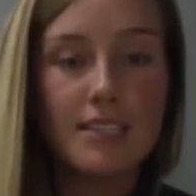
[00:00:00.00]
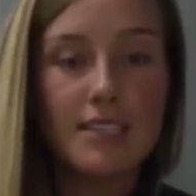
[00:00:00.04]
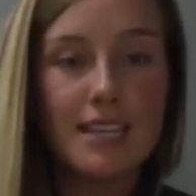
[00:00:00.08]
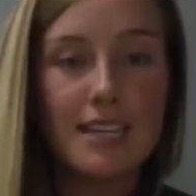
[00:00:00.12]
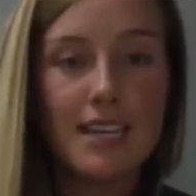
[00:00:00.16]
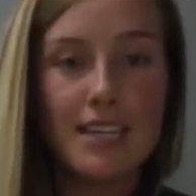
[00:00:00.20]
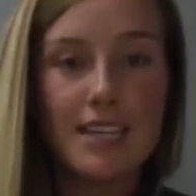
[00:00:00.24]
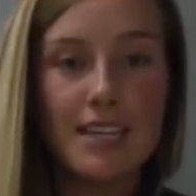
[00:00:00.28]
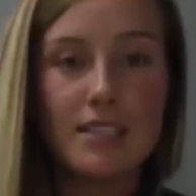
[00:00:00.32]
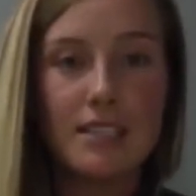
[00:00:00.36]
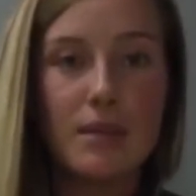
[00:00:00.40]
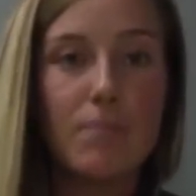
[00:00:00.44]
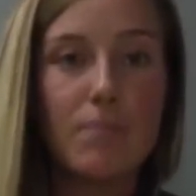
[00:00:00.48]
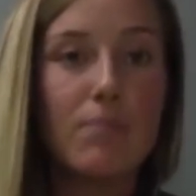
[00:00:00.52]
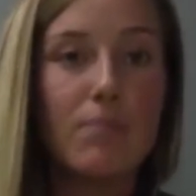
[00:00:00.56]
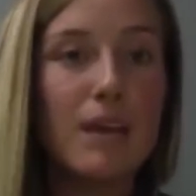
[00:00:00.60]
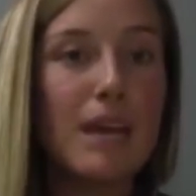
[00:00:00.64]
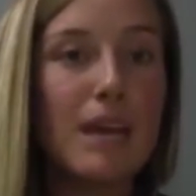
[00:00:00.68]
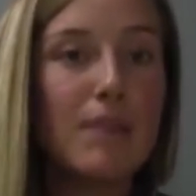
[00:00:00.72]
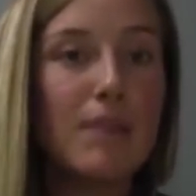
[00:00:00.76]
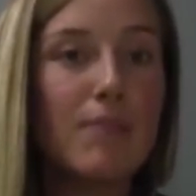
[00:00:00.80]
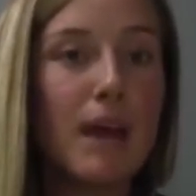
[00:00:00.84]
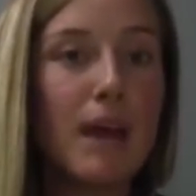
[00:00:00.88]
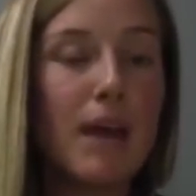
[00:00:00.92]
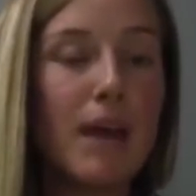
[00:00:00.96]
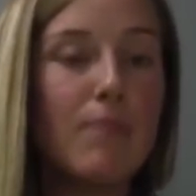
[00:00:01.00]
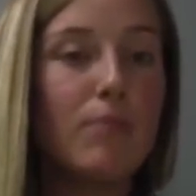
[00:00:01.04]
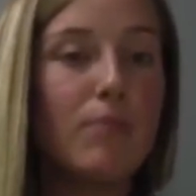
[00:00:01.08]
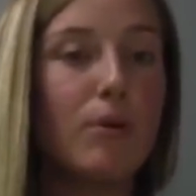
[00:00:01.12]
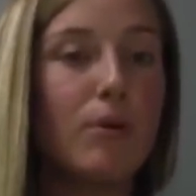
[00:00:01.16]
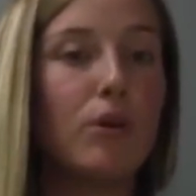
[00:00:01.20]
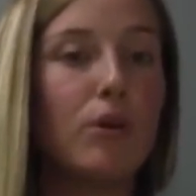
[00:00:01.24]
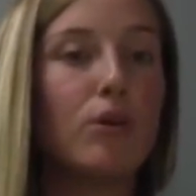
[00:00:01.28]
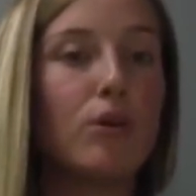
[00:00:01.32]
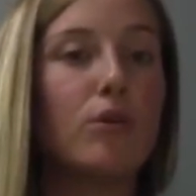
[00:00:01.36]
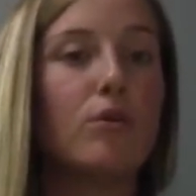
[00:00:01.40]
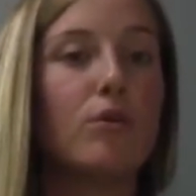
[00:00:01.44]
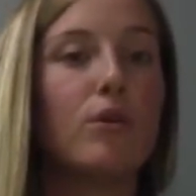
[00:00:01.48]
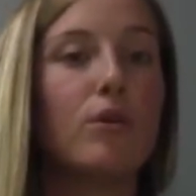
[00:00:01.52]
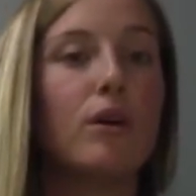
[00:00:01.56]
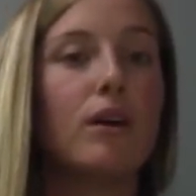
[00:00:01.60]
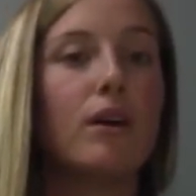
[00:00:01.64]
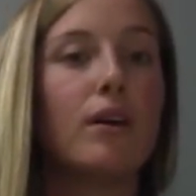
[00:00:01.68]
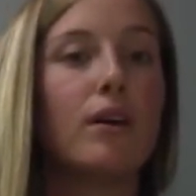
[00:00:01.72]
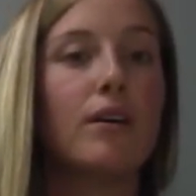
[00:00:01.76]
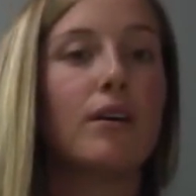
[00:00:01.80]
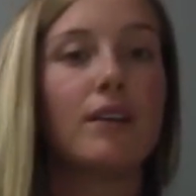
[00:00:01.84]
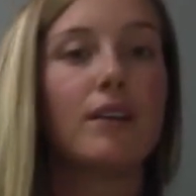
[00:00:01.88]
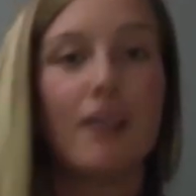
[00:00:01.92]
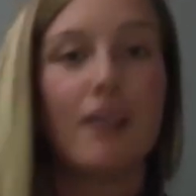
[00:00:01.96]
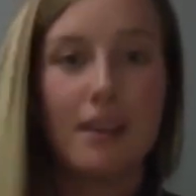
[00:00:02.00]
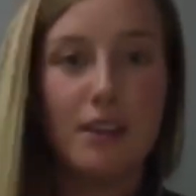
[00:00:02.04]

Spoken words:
to get some pink paper or,